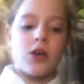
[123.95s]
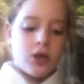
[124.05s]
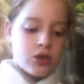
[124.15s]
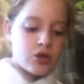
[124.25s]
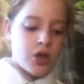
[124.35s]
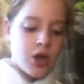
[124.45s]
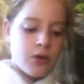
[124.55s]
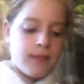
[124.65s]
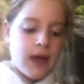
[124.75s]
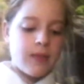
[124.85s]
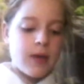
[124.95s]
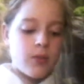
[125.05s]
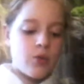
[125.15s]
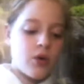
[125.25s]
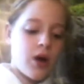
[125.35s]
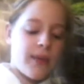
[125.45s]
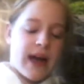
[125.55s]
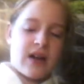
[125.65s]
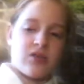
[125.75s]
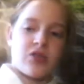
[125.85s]
So maybe we'll go
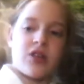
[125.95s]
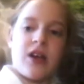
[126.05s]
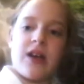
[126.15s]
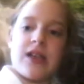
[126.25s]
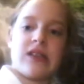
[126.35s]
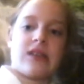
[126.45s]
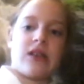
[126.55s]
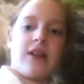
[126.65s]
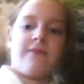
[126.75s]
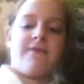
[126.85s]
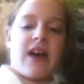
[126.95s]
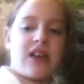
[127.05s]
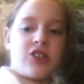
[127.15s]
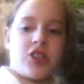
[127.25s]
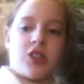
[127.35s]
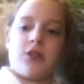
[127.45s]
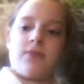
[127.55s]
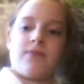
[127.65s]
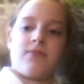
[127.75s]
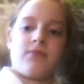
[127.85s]
out on a little adventure.
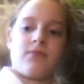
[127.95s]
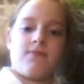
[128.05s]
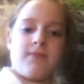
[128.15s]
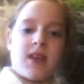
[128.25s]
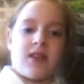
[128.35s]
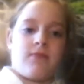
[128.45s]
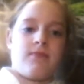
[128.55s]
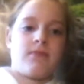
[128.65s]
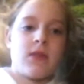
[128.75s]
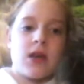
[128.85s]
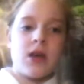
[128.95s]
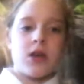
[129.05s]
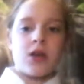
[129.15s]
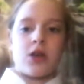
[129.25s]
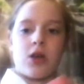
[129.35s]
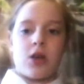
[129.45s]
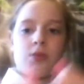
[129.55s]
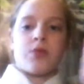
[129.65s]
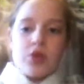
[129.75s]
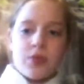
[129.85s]
Now, he
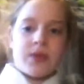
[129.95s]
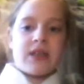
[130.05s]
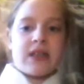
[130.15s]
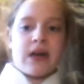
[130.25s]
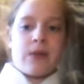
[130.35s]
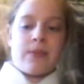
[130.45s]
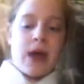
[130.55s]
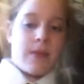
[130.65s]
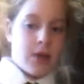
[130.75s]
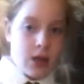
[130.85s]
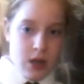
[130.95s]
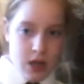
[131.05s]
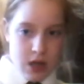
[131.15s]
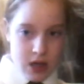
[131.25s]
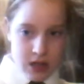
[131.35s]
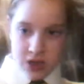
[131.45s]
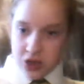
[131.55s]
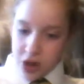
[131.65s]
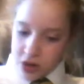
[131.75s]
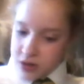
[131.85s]
opened up his town map and he
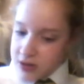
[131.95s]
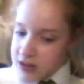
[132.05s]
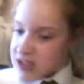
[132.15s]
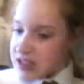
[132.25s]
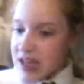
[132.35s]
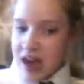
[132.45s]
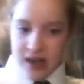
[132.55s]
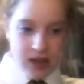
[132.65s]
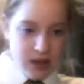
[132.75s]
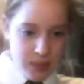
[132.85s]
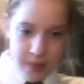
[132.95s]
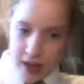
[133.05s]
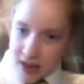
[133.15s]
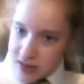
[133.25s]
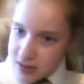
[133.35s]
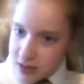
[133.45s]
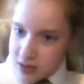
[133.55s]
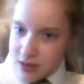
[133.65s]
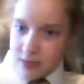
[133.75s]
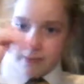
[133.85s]
started scanning the
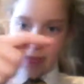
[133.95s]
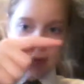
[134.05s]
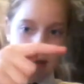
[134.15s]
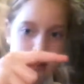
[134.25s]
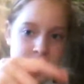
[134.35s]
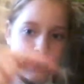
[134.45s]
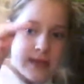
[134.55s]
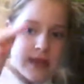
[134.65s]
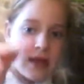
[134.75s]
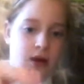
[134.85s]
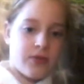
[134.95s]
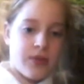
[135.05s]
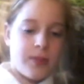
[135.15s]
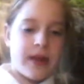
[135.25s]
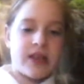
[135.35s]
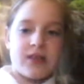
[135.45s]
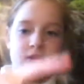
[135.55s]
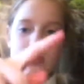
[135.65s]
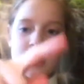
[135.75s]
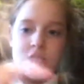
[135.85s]
places, ticking off the
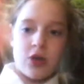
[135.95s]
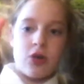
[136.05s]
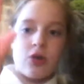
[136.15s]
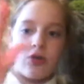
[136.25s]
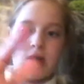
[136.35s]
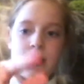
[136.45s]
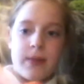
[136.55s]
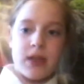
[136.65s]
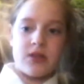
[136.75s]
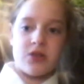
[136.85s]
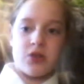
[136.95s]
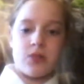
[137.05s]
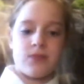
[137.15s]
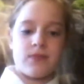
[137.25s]
places which he'd already been to.